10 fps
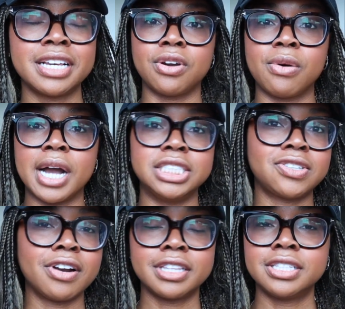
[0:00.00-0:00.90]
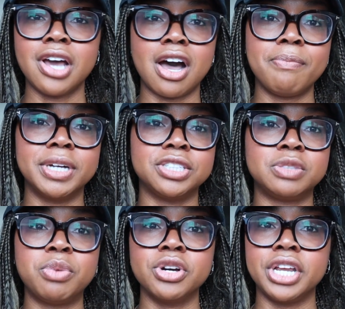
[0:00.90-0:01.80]
So I start at the top by
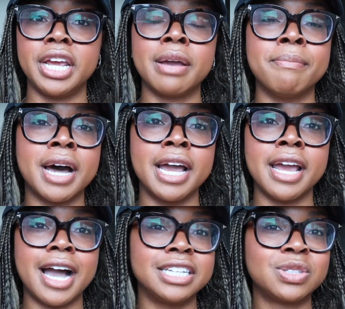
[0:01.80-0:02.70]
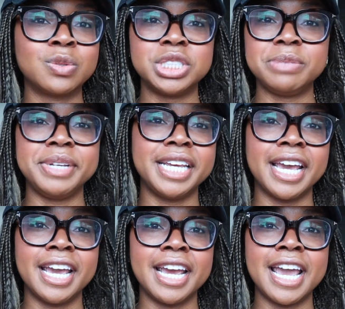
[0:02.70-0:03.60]
just putting my high school
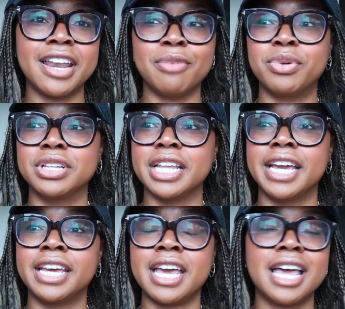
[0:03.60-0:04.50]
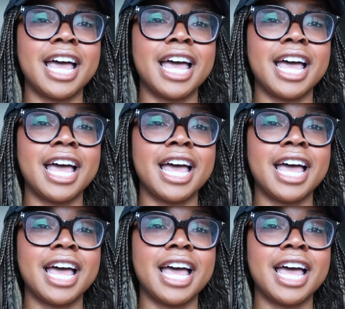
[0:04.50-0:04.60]
GPA and I put like,